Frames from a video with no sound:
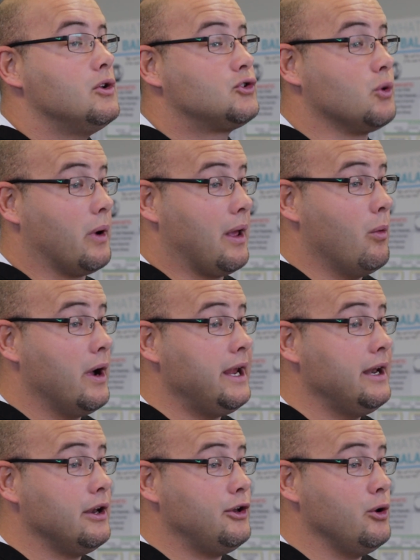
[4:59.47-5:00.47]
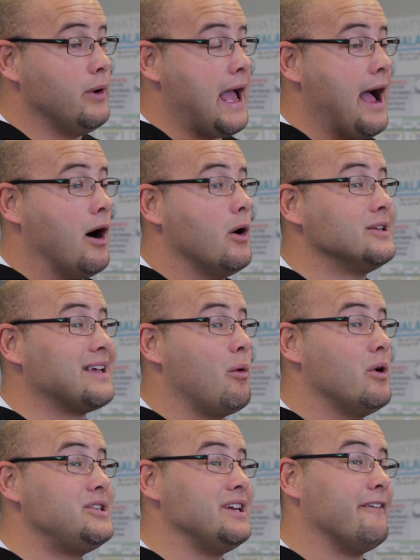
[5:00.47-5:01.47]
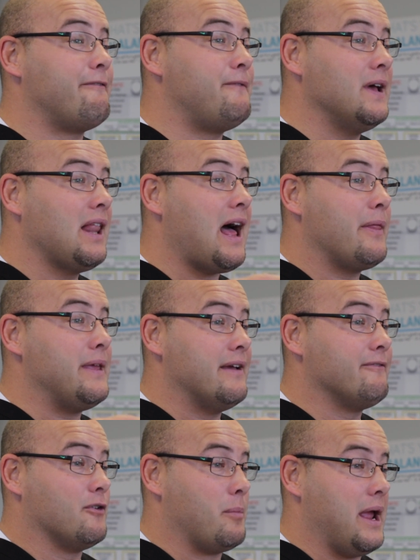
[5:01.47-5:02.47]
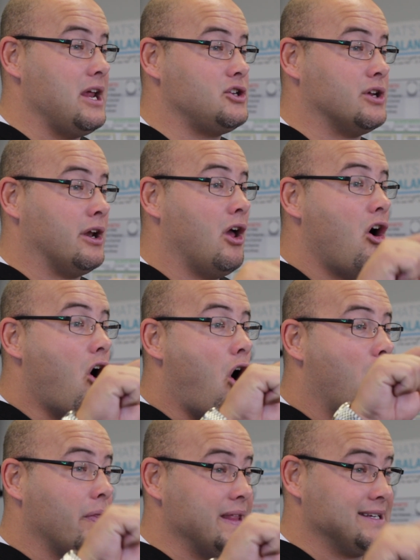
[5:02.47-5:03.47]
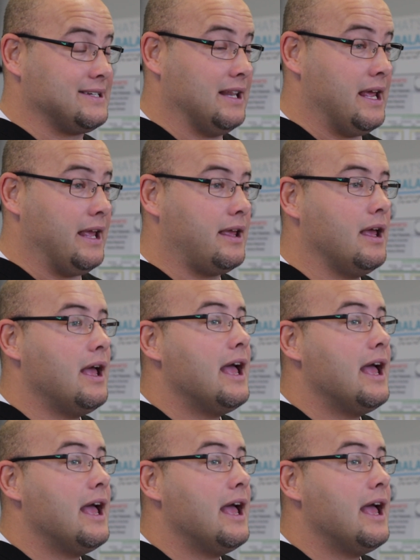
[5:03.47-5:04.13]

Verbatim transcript: So what I want you to do now is I want you to fill out the information on this link.